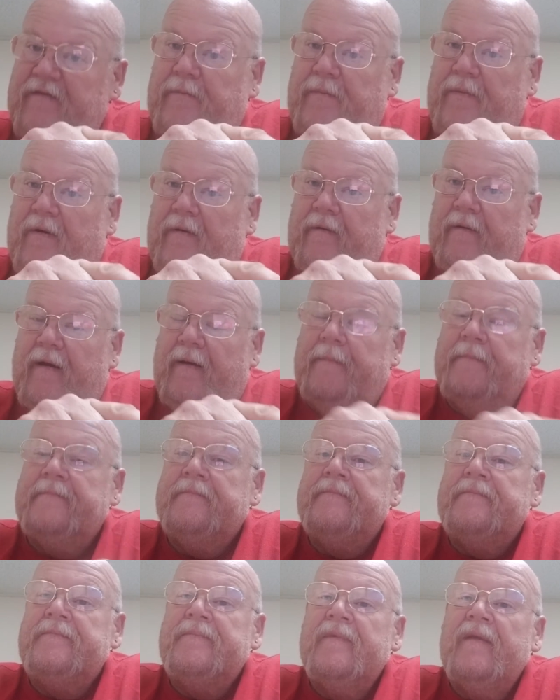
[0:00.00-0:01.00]
program.
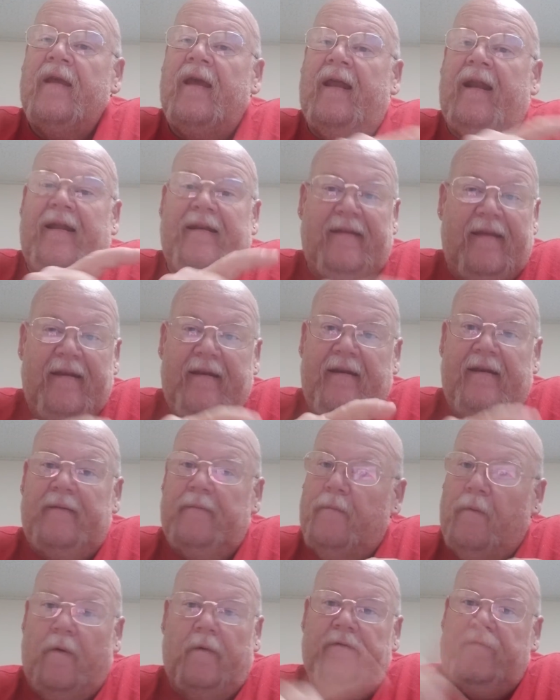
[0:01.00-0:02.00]
And I
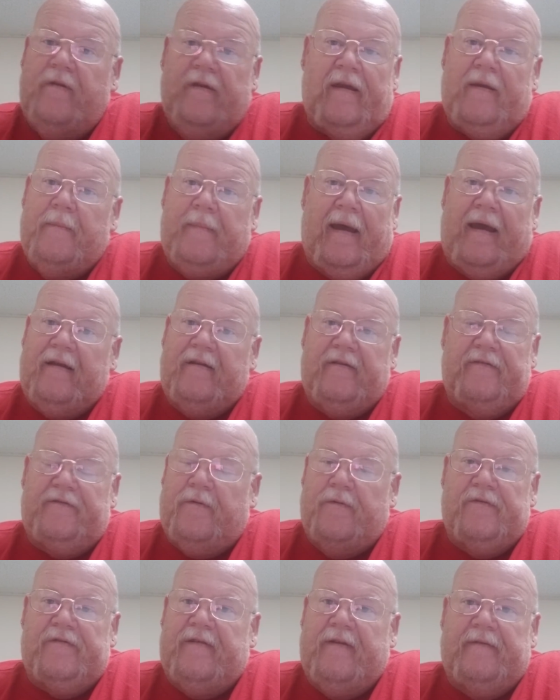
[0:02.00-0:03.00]
didn't want to get back to
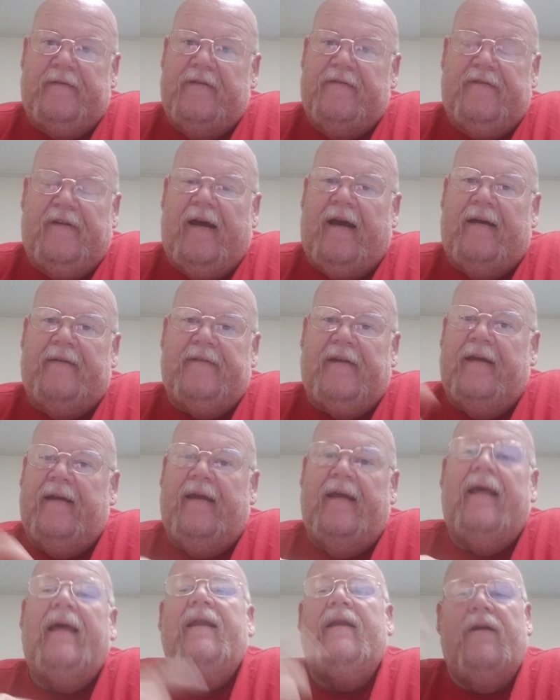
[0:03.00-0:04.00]
475.
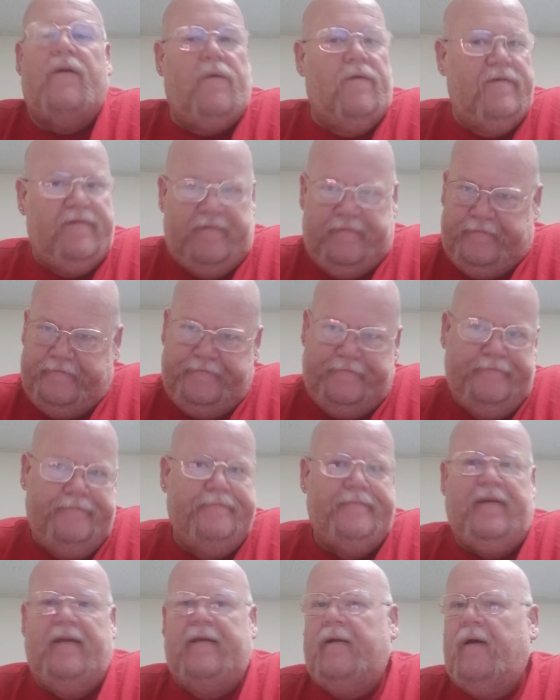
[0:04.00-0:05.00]
And of course,
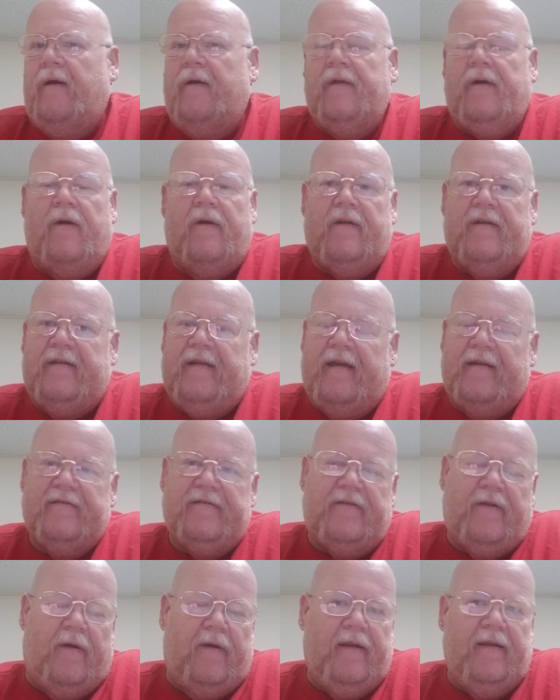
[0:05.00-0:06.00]
then all the heart attacks
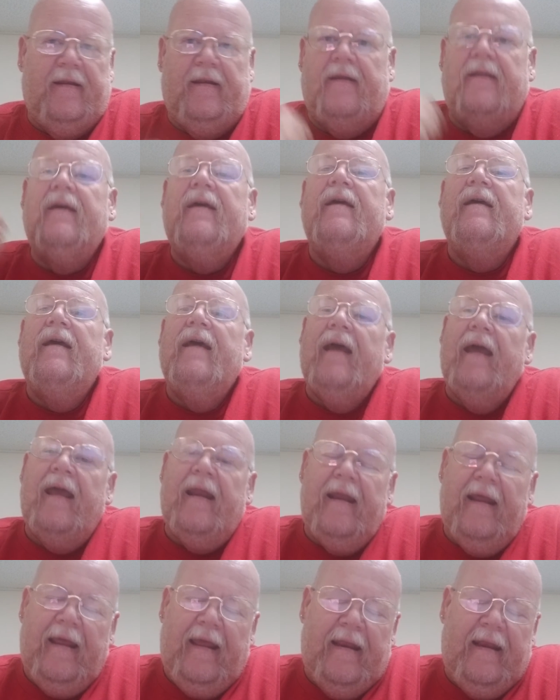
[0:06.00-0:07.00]
started,
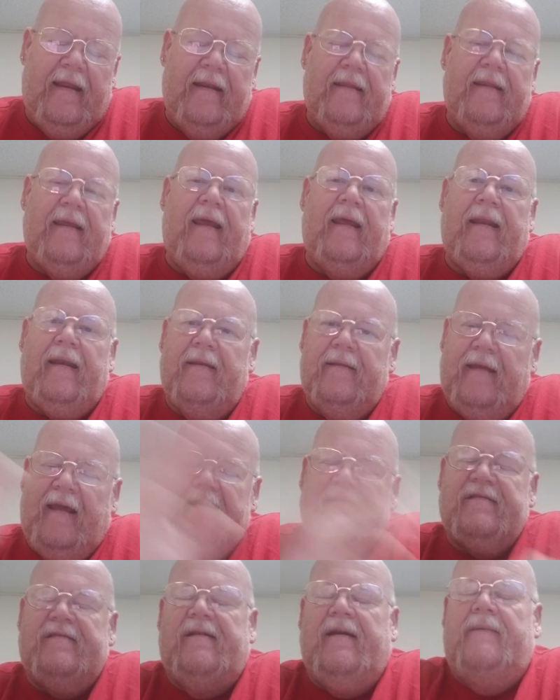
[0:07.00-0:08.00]
and
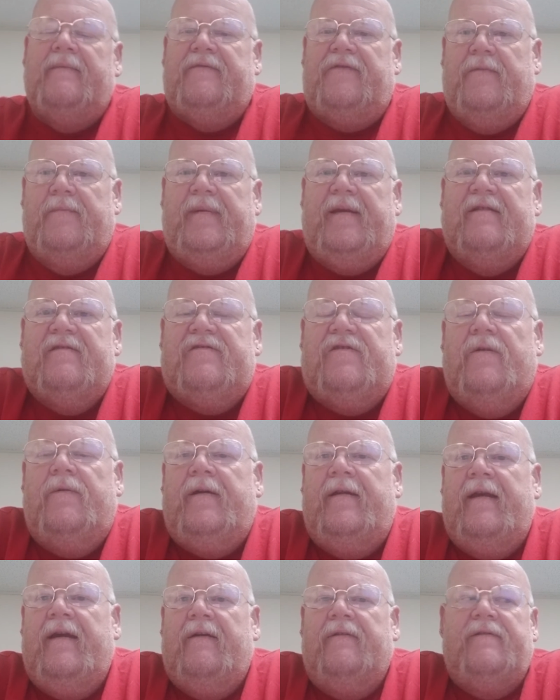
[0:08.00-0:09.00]
that stemmed from being so
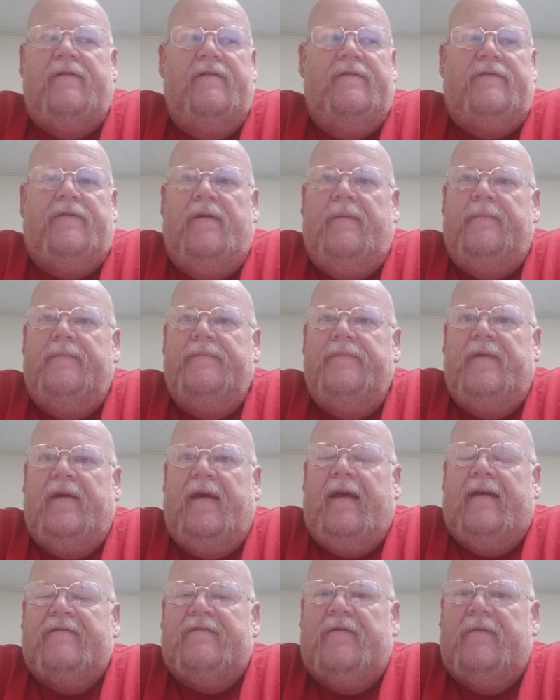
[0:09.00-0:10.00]
unhealthy from the
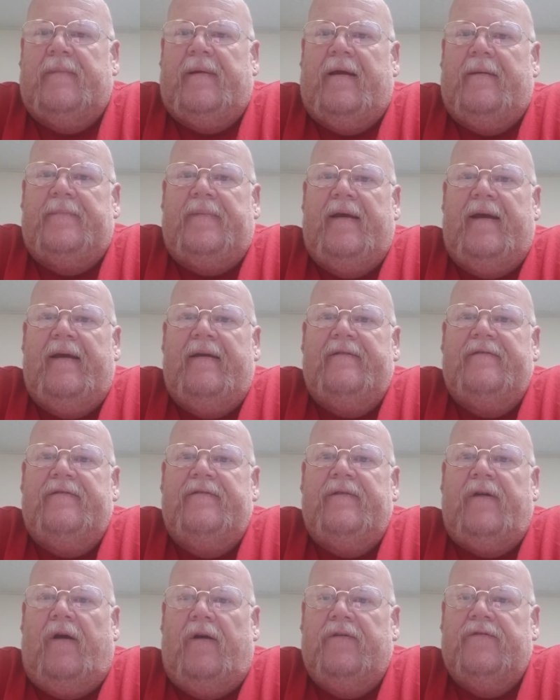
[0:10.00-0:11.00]
gastric bypass
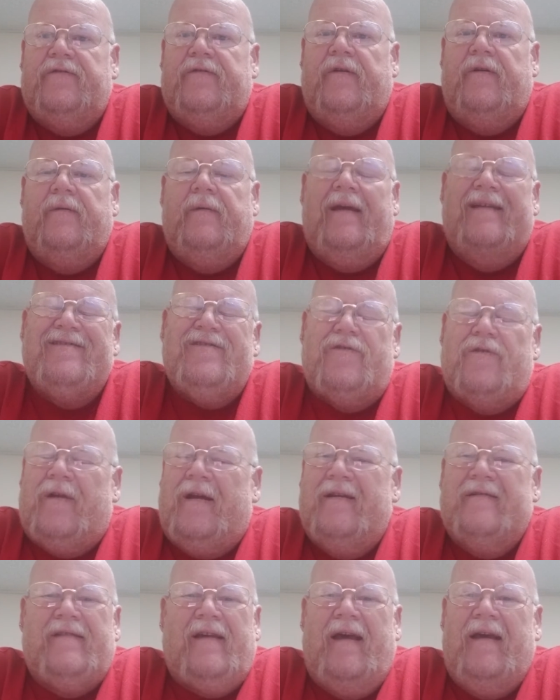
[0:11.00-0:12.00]
also, and
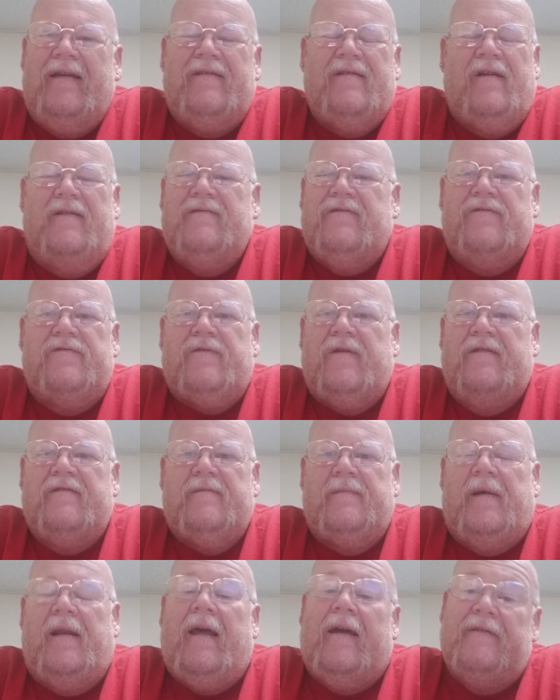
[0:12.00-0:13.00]
stress. I had tons of stress
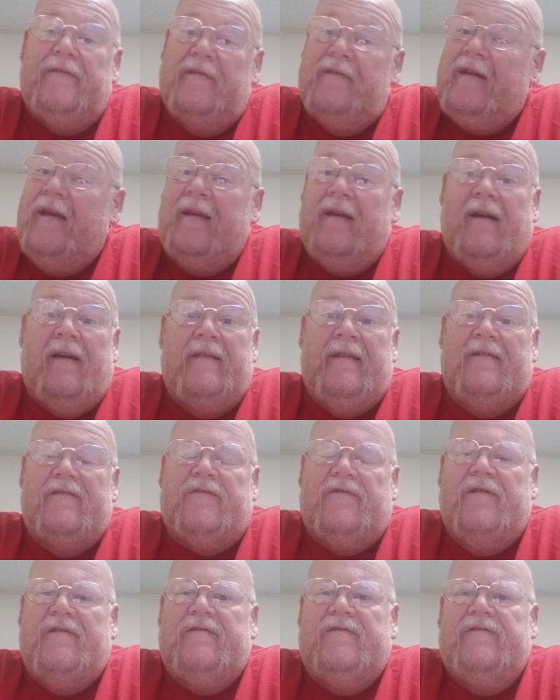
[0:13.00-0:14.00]
in my life, and thank God that
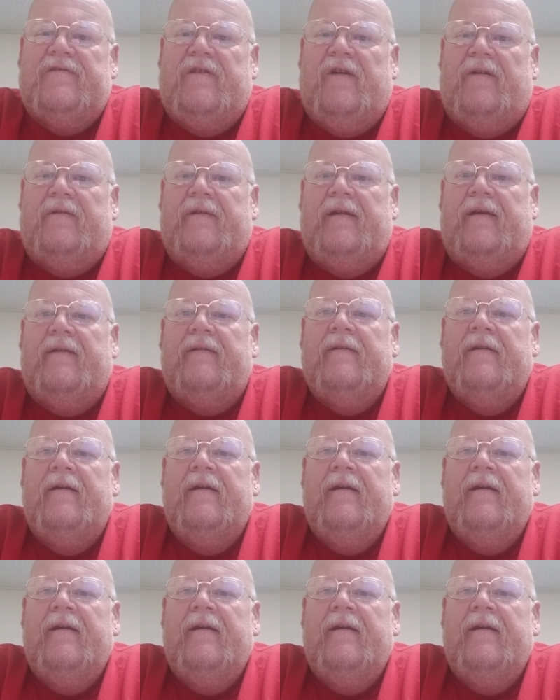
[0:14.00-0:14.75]
stress is gone now.